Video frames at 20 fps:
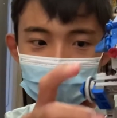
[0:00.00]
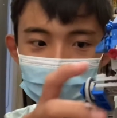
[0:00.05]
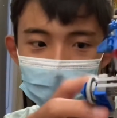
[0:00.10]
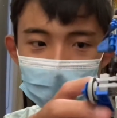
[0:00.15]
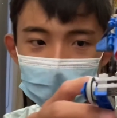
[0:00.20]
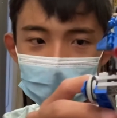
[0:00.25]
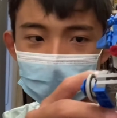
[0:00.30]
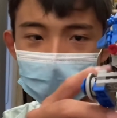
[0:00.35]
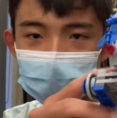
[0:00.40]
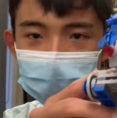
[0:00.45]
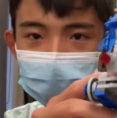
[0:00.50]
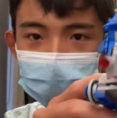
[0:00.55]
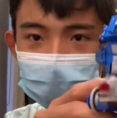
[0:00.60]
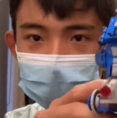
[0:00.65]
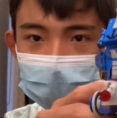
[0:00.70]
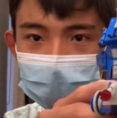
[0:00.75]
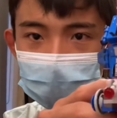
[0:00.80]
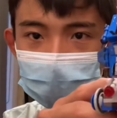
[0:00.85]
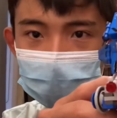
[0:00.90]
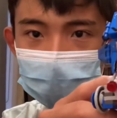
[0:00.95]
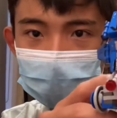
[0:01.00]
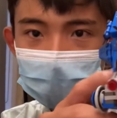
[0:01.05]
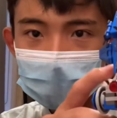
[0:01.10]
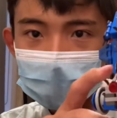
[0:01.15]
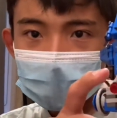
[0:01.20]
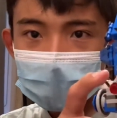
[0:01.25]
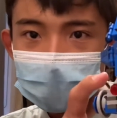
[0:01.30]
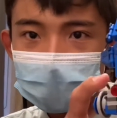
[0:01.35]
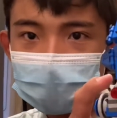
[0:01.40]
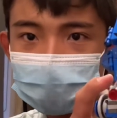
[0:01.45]
If you
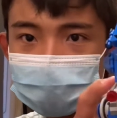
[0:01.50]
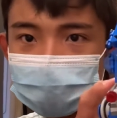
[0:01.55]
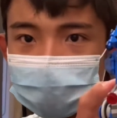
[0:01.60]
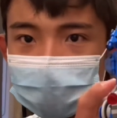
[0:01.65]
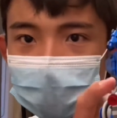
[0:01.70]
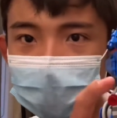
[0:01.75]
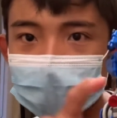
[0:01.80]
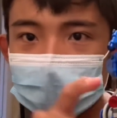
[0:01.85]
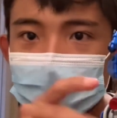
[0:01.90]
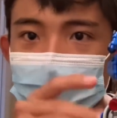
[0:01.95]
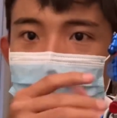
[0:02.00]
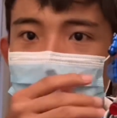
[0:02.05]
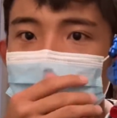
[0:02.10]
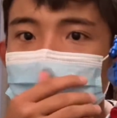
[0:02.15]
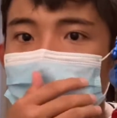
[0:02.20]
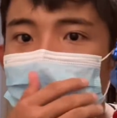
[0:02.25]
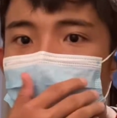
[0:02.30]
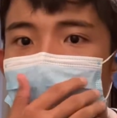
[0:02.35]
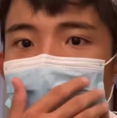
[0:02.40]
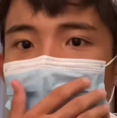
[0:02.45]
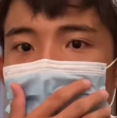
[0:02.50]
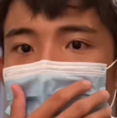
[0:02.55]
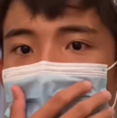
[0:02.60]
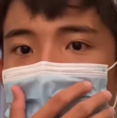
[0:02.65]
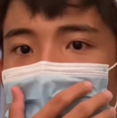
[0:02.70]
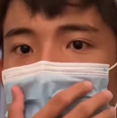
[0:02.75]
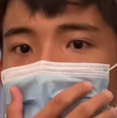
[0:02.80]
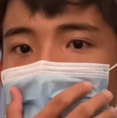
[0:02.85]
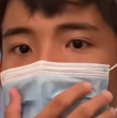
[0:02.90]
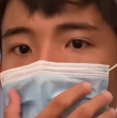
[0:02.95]
enjoyed the
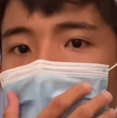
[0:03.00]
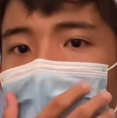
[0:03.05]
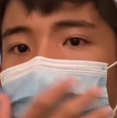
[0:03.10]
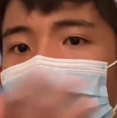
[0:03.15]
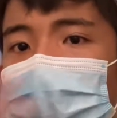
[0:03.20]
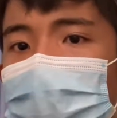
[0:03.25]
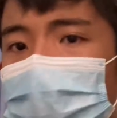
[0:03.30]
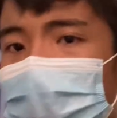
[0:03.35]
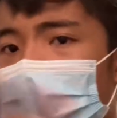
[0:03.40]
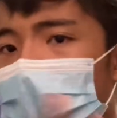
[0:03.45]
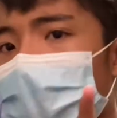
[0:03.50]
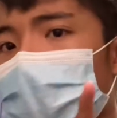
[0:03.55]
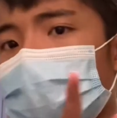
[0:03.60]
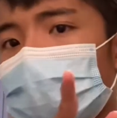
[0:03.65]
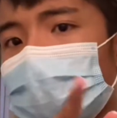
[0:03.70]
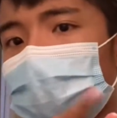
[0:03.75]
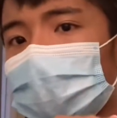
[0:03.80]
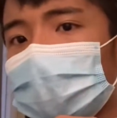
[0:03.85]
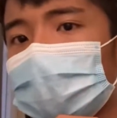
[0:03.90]
video, make sure you